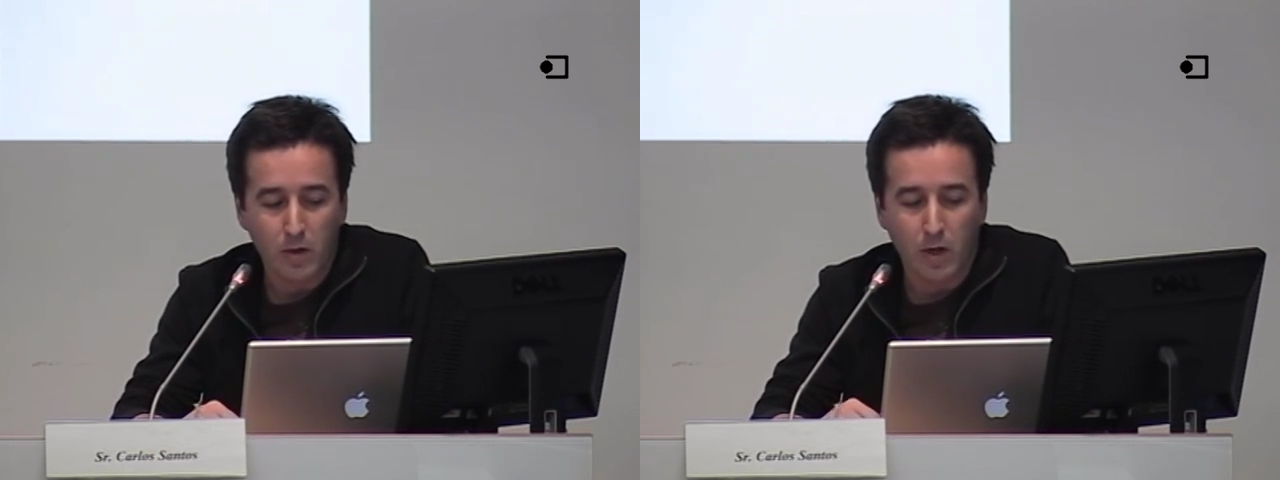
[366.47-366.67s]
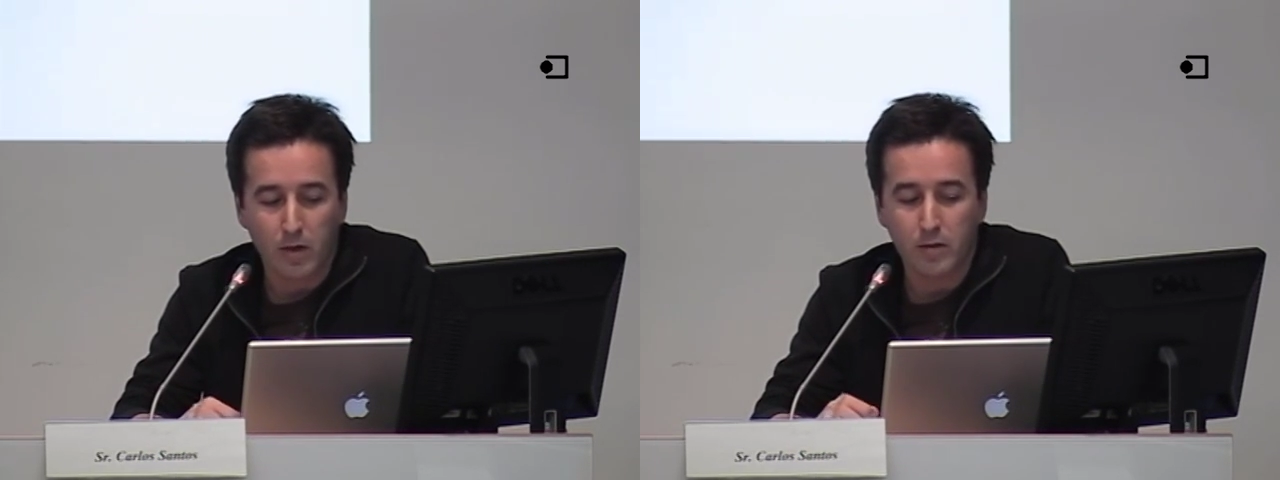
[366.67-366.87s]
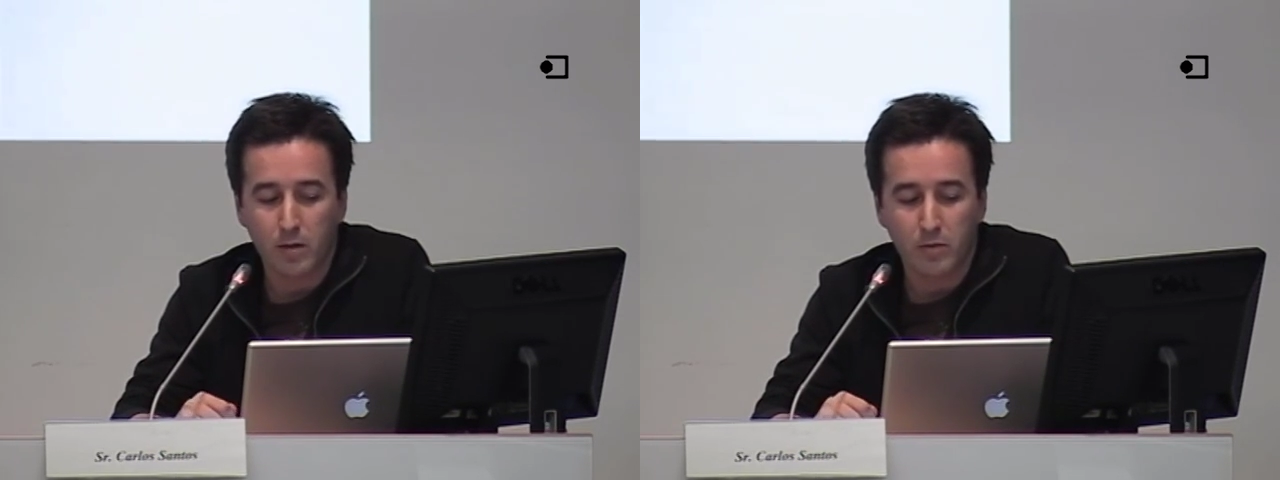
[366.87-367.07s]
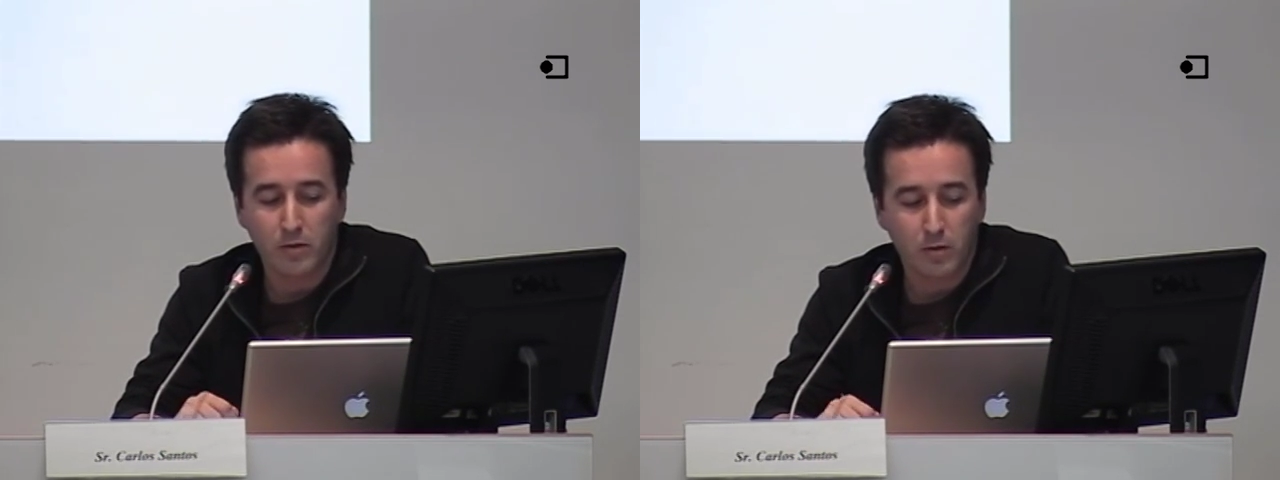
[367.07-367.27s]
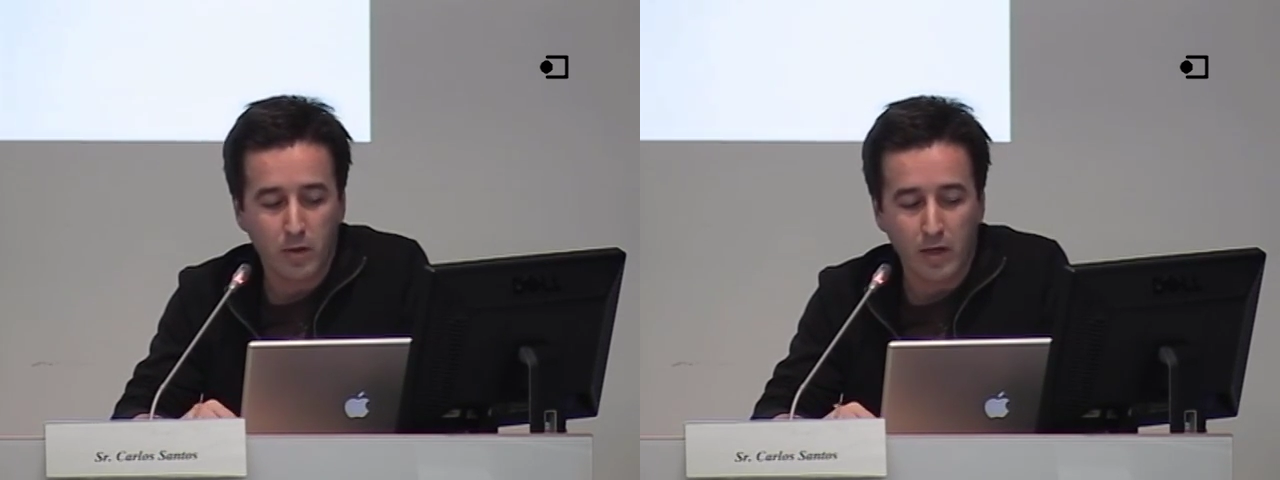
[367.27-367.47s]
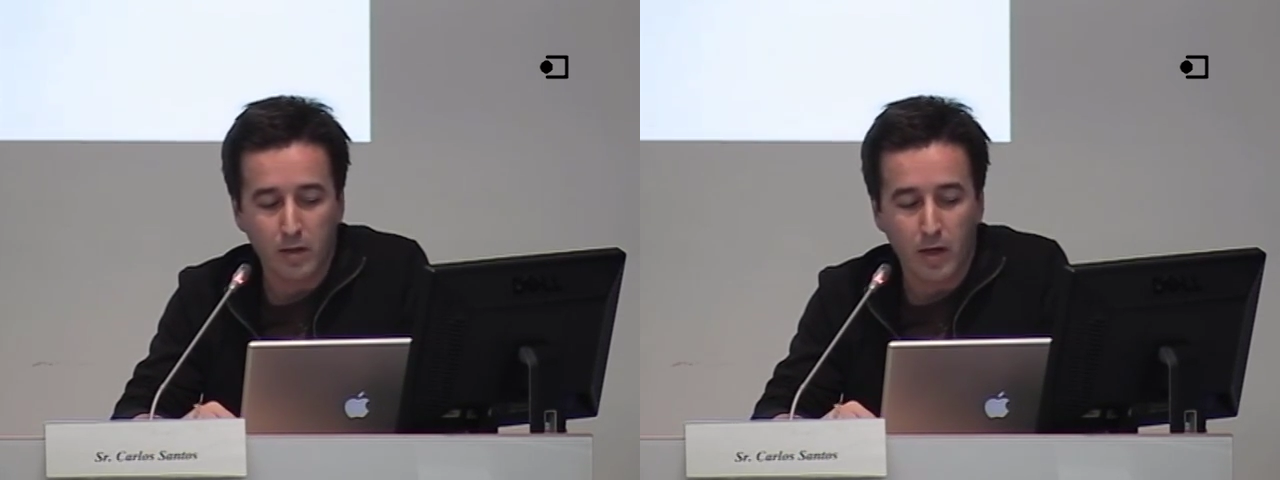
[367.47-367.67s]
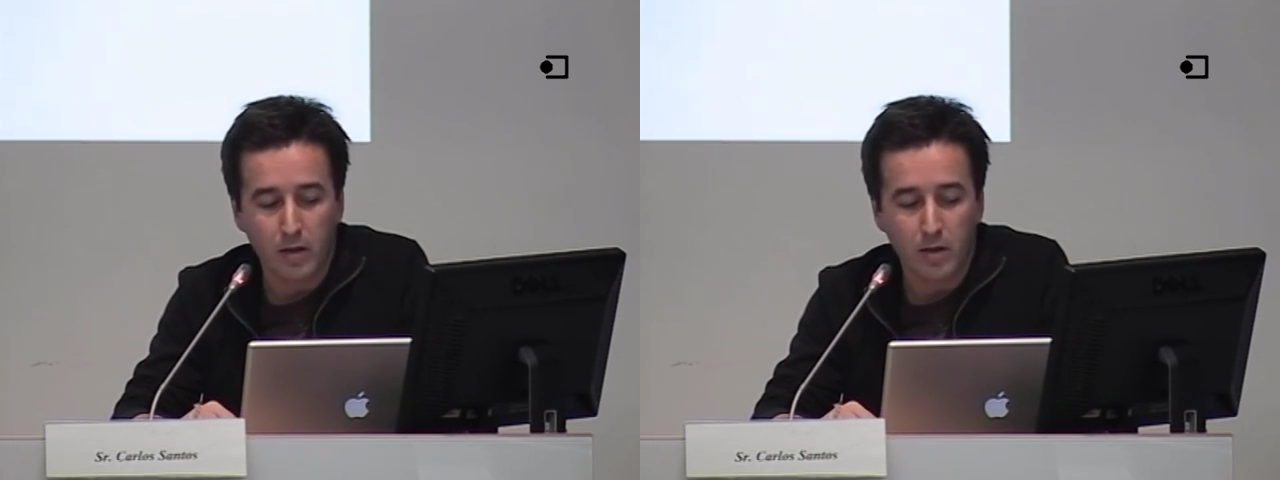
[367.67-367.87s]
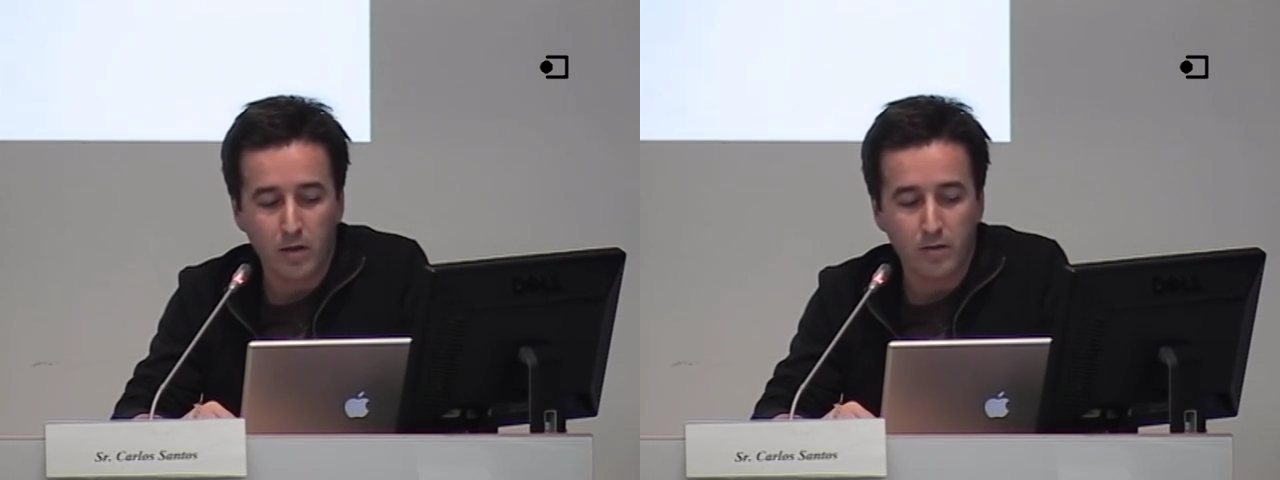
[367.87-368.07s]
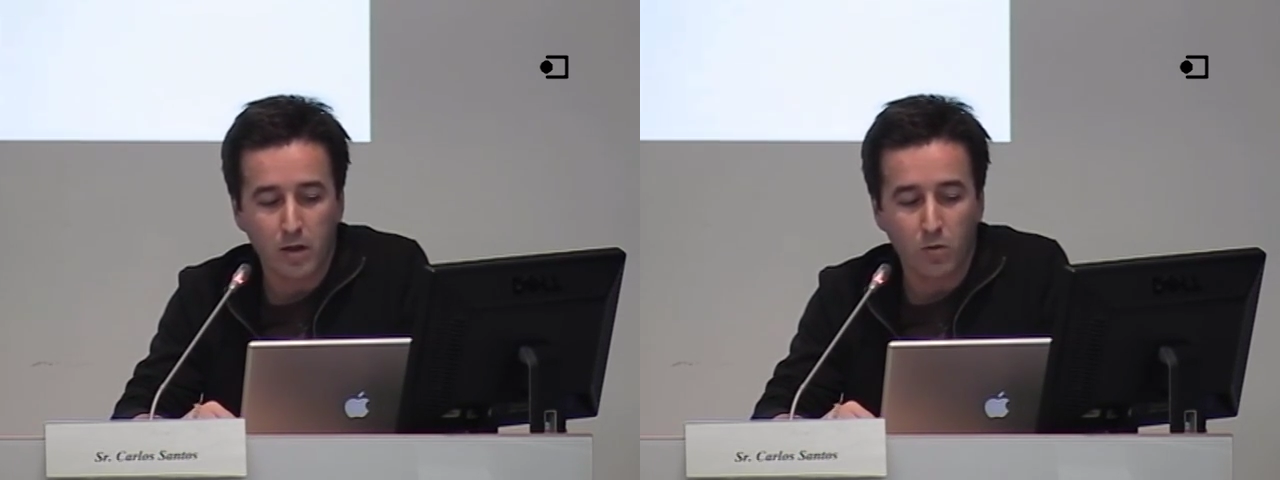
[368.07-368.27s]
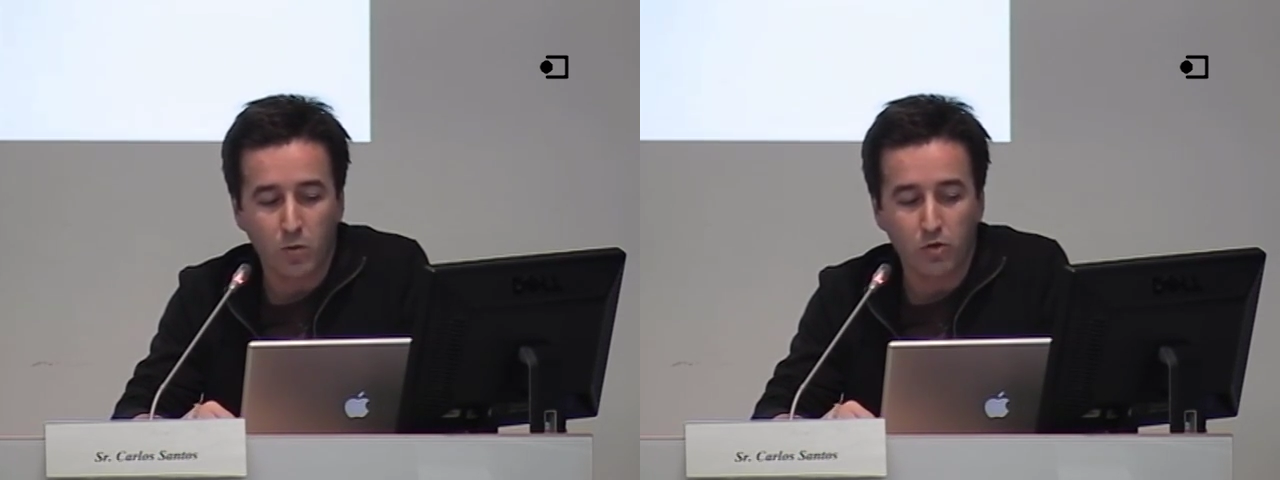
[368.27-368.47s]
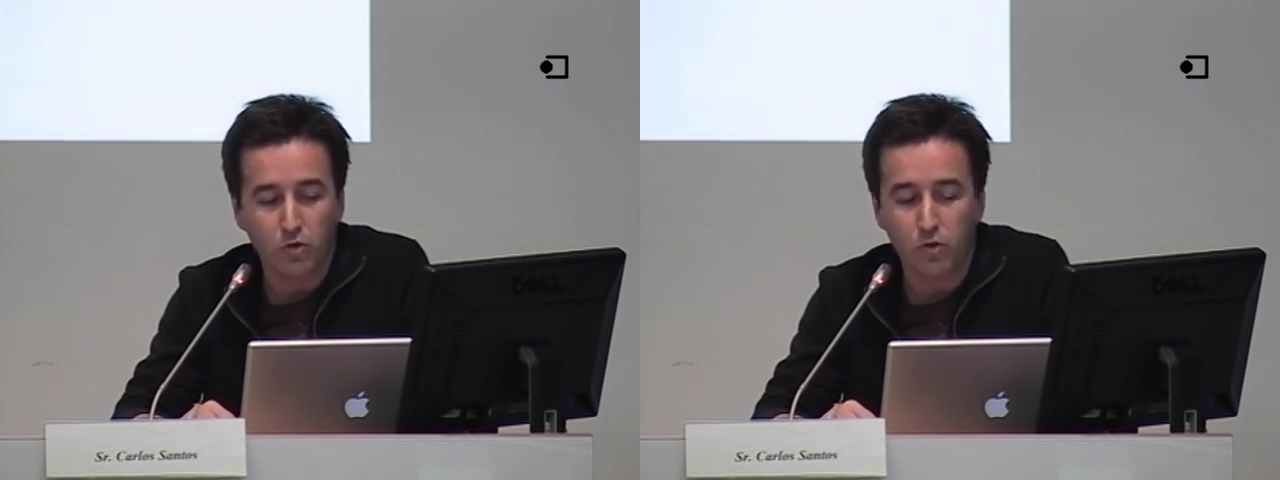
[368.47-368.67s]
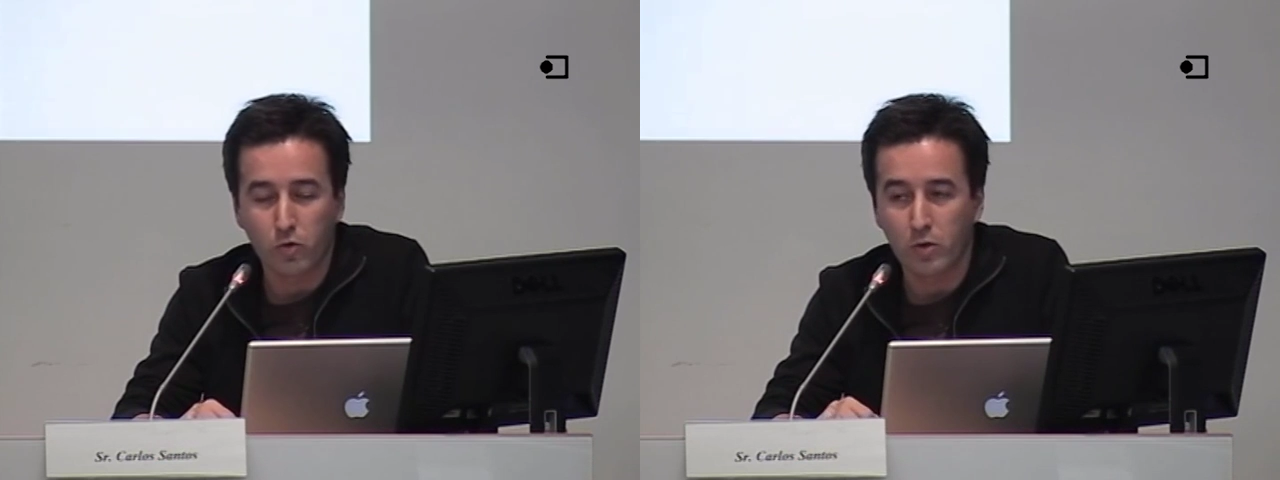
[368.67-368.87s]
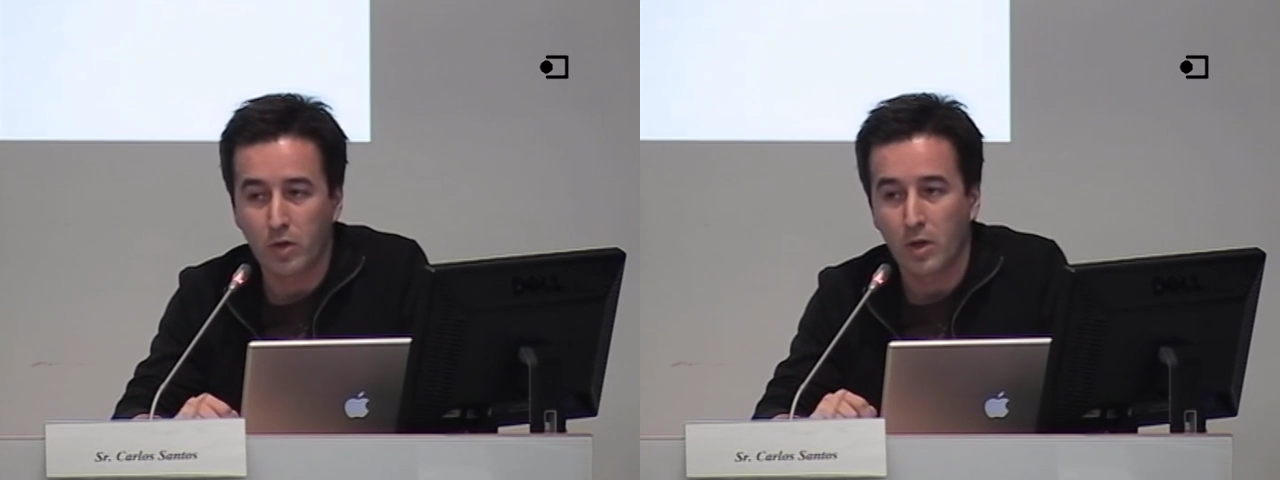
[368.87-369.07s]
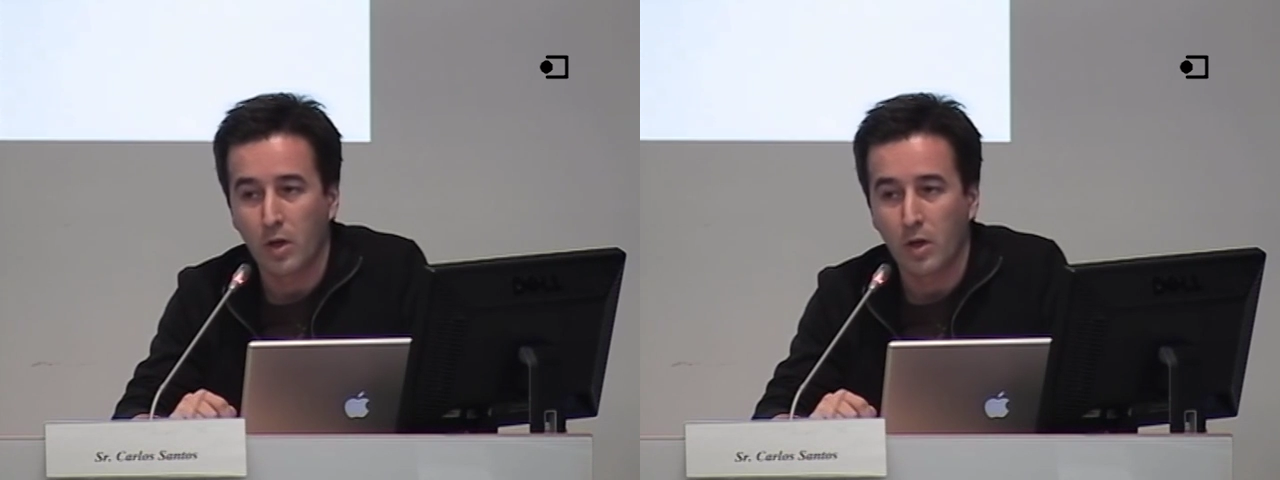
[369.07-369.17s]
concepts and ideas that we should